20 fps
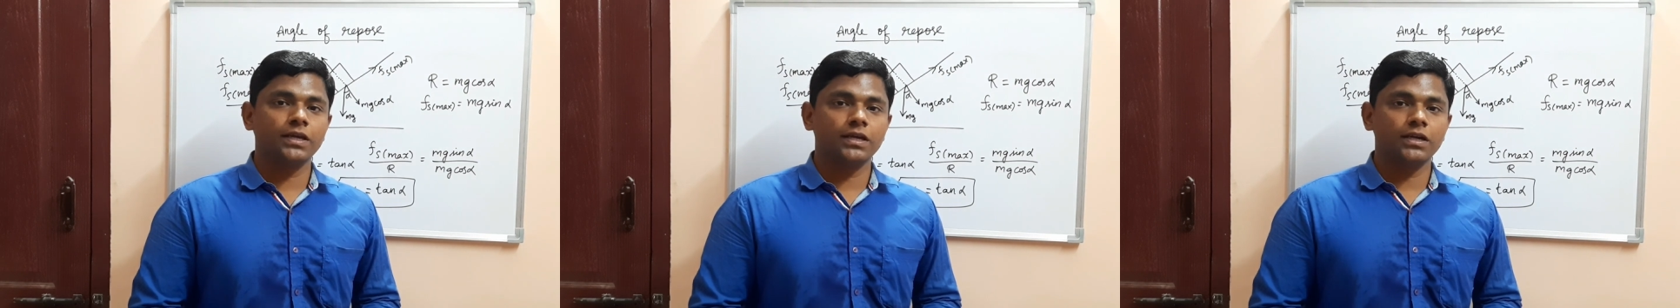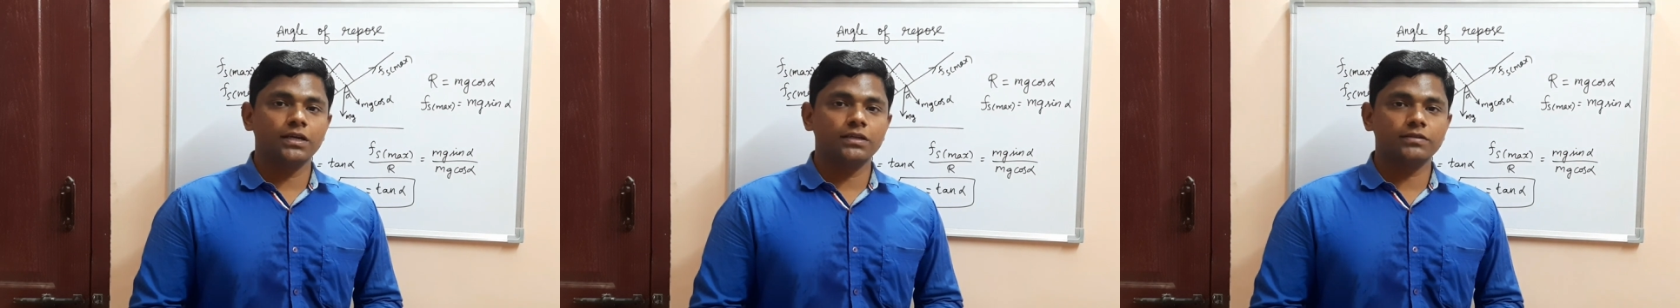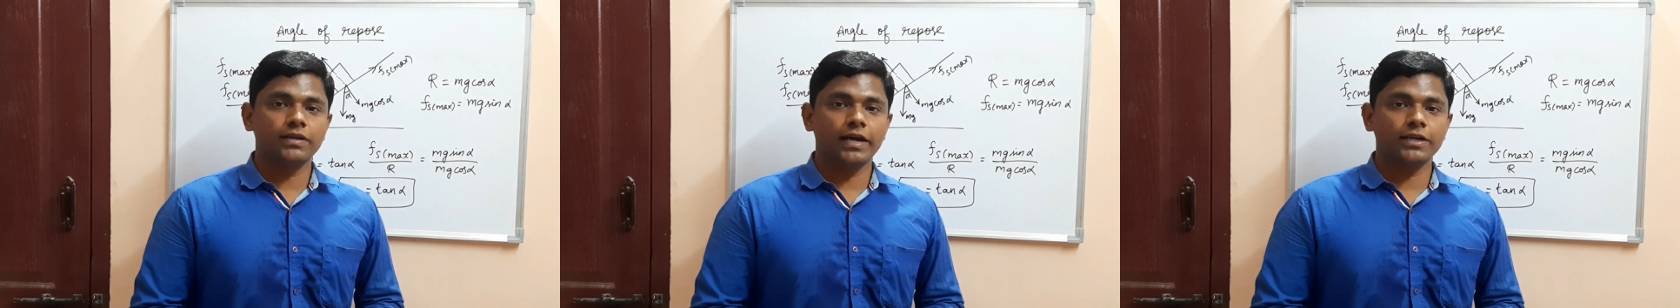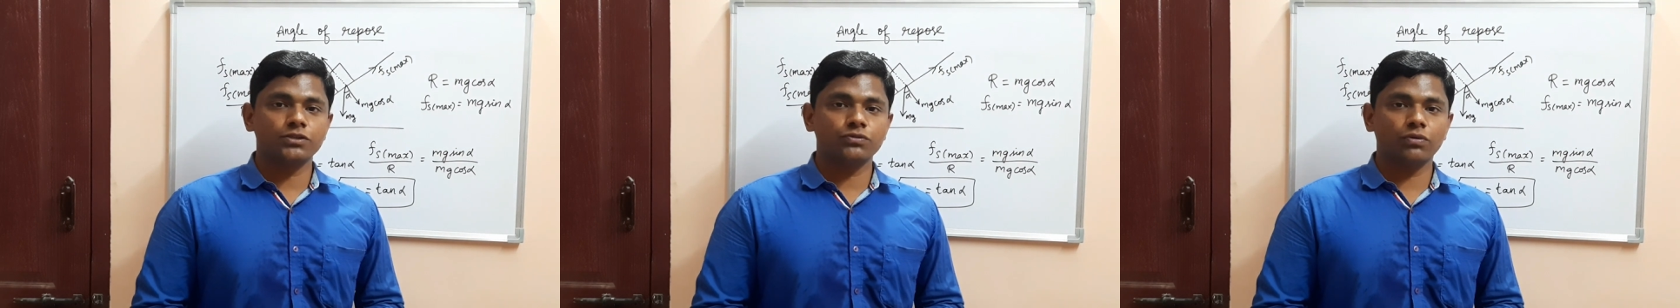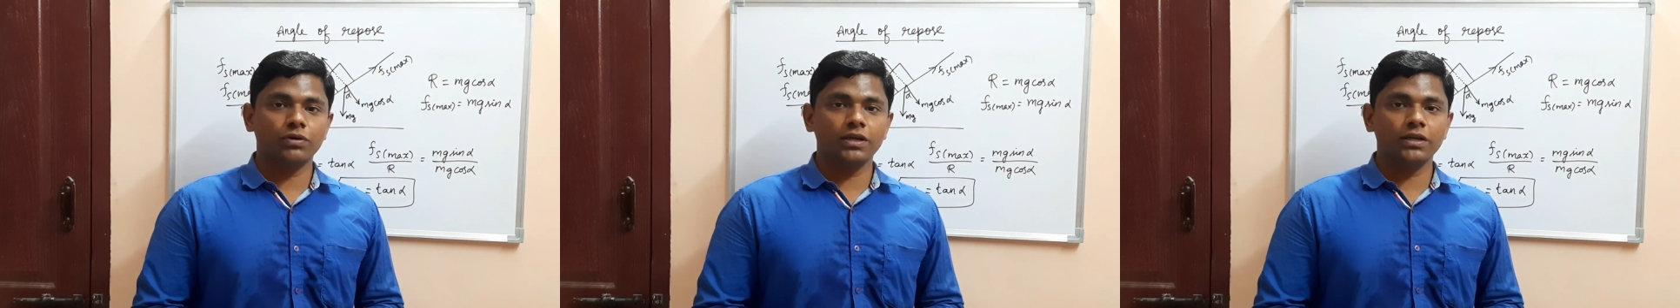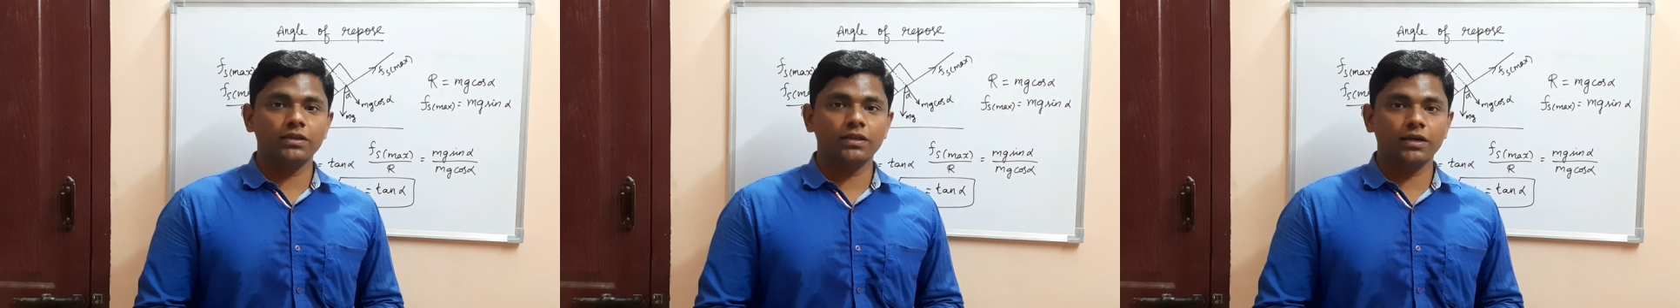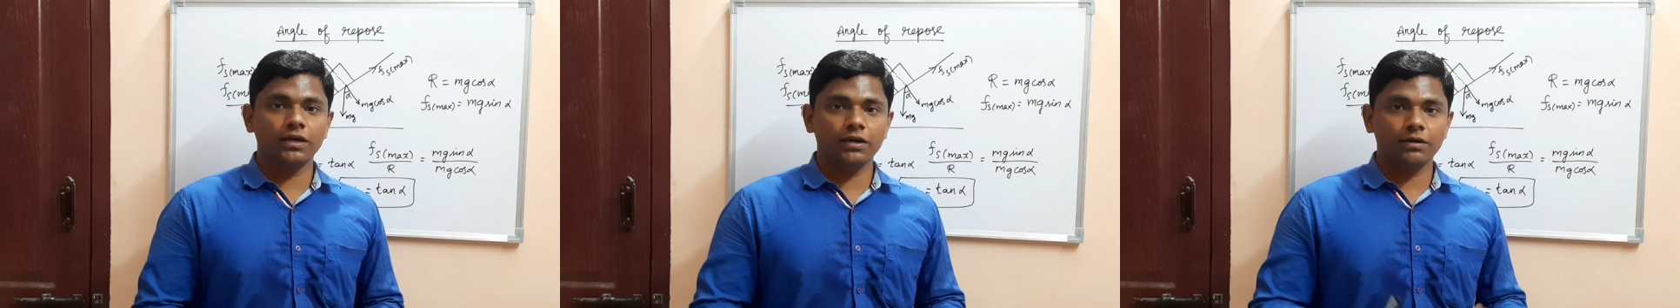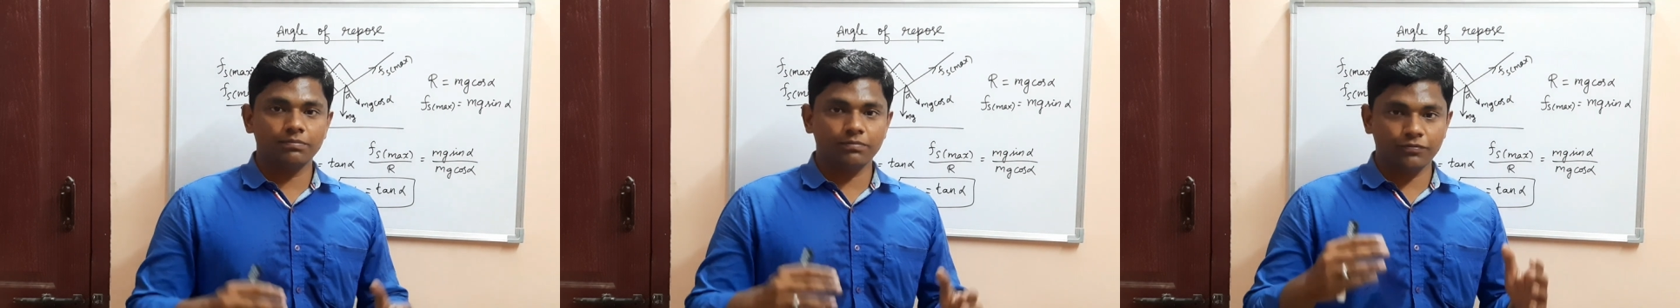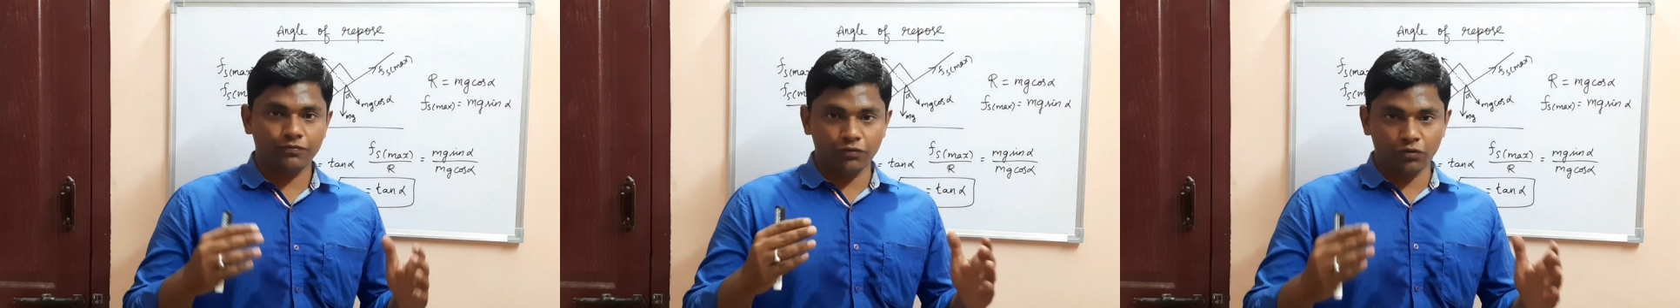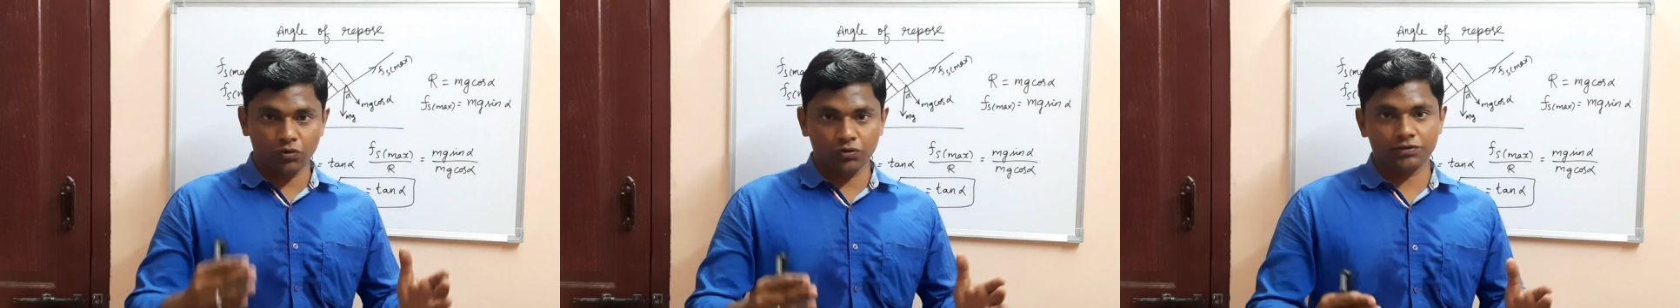It is actually the
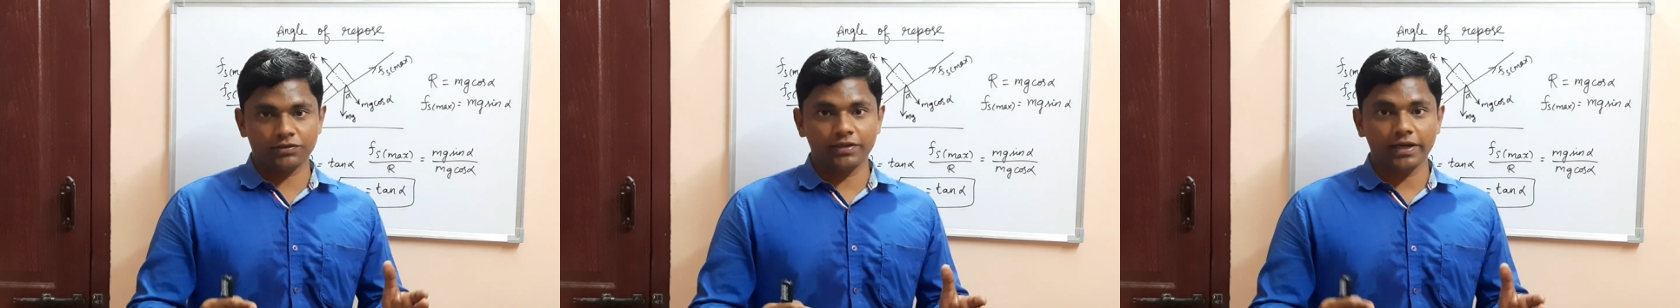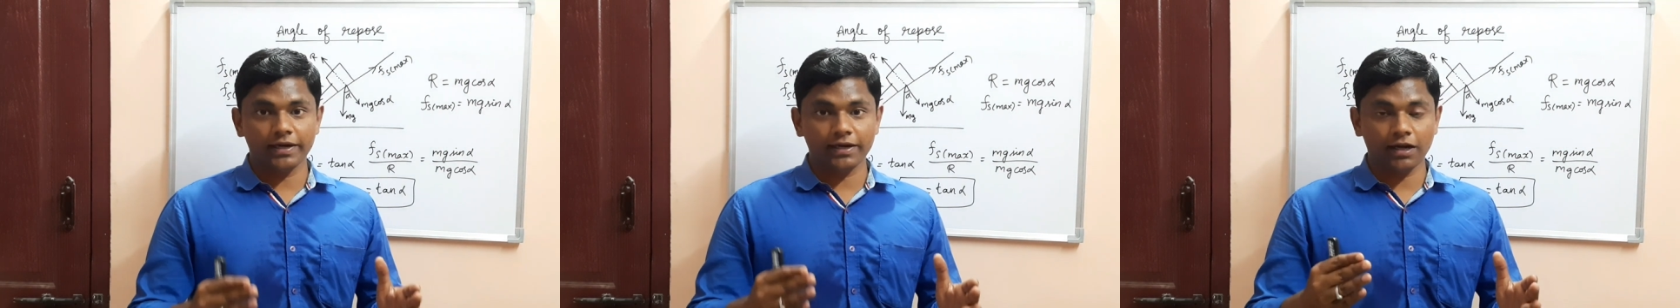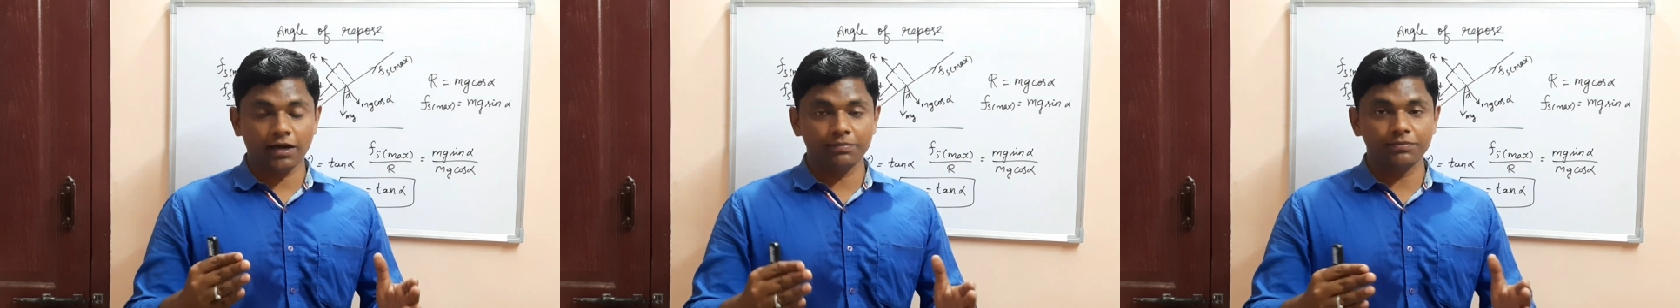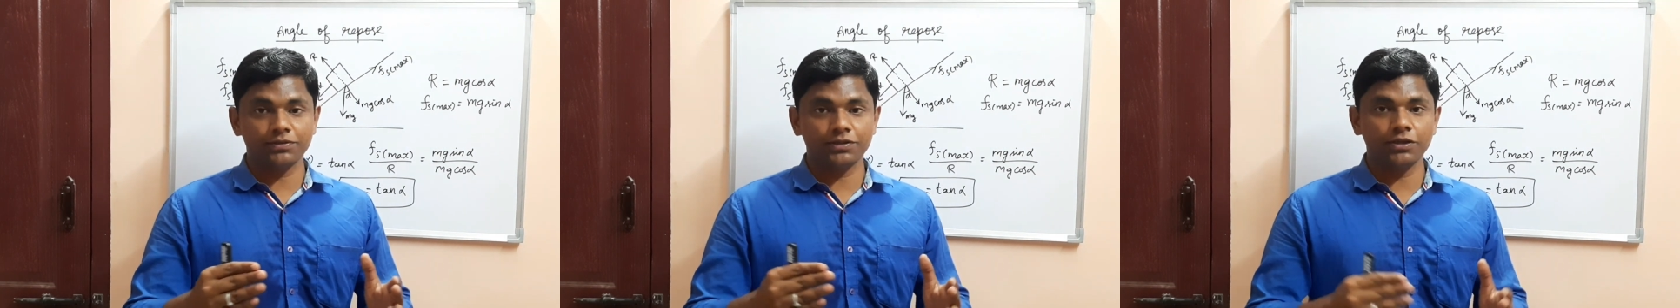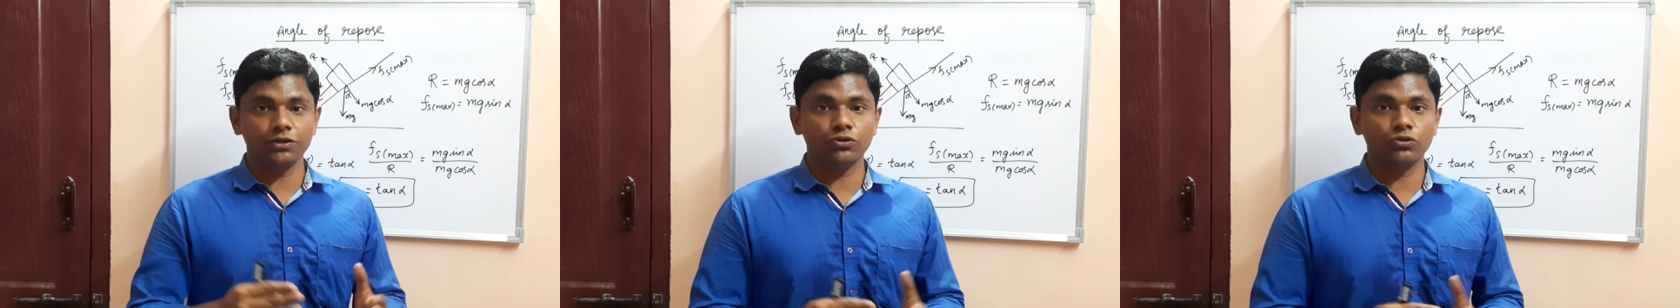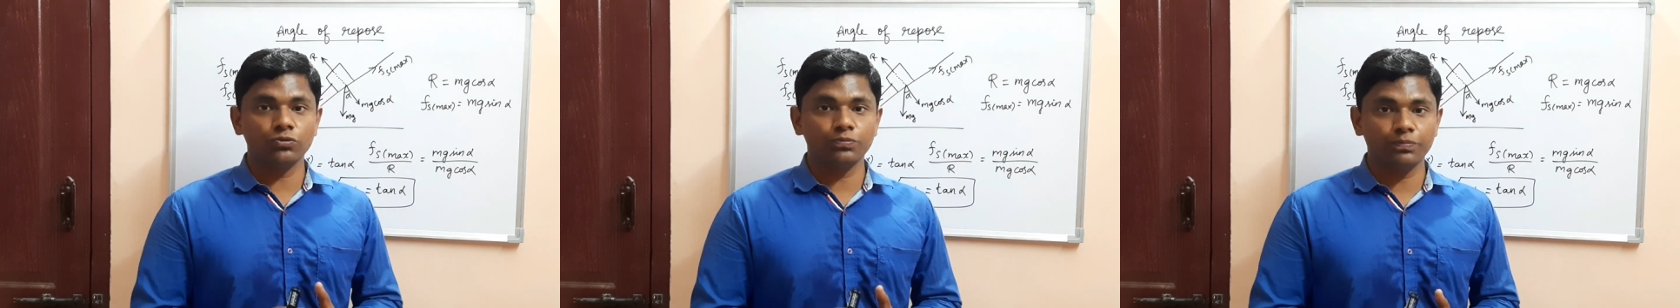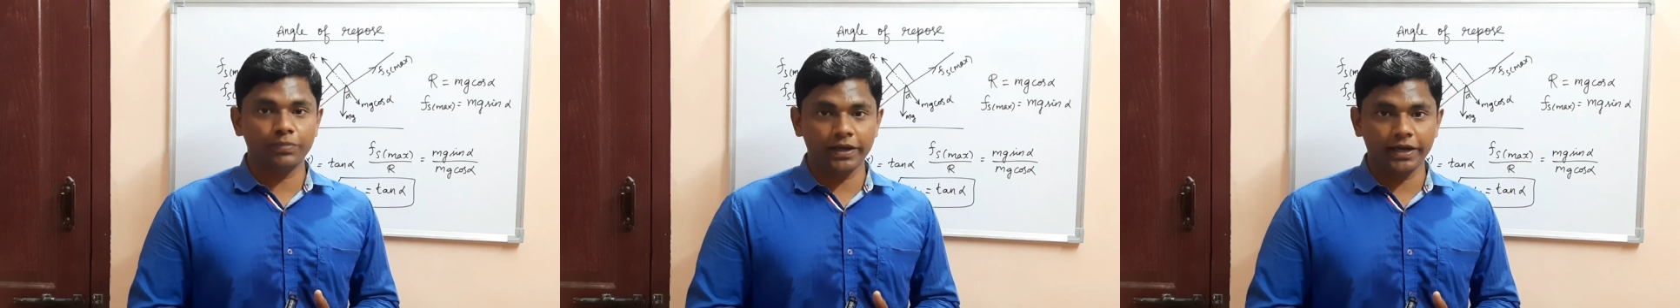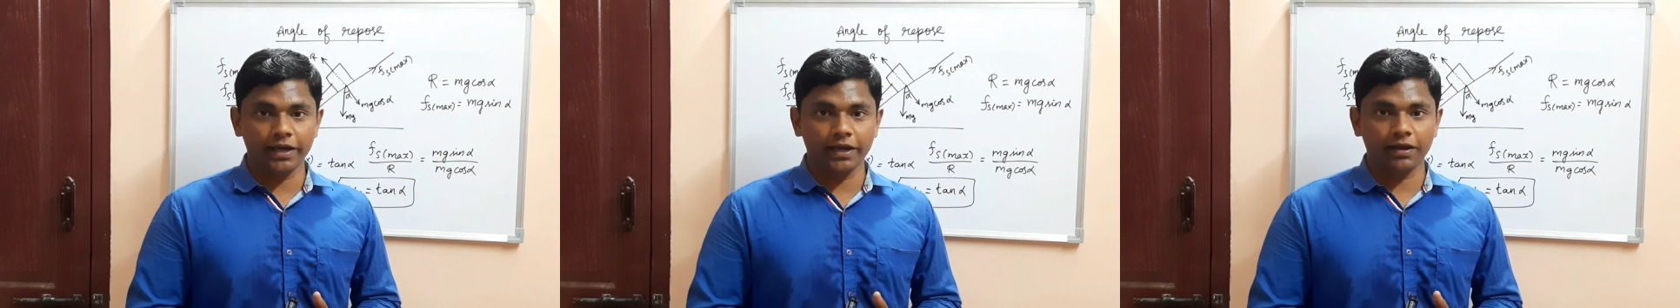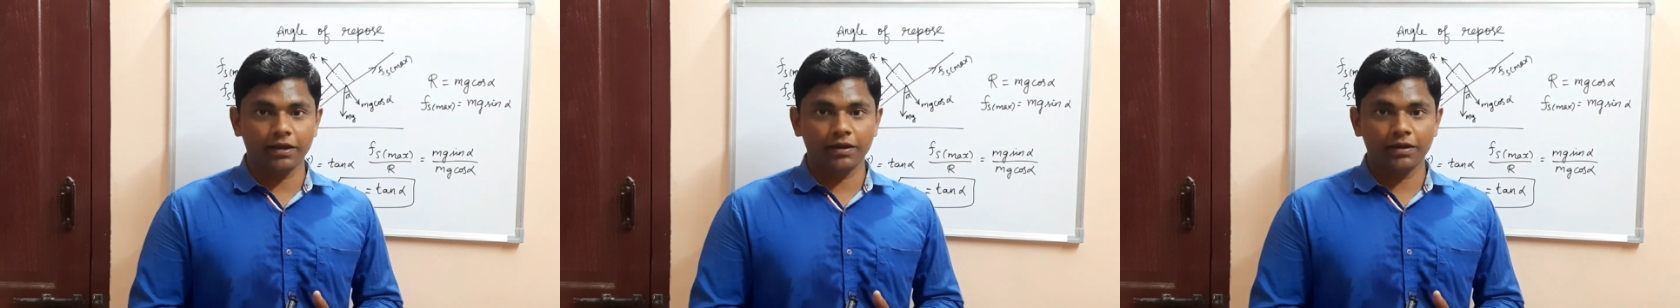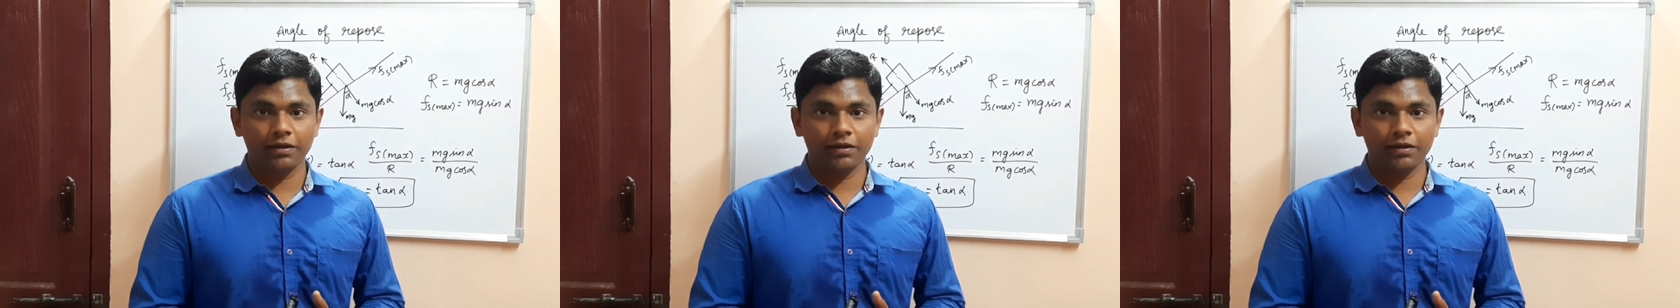force that comes into play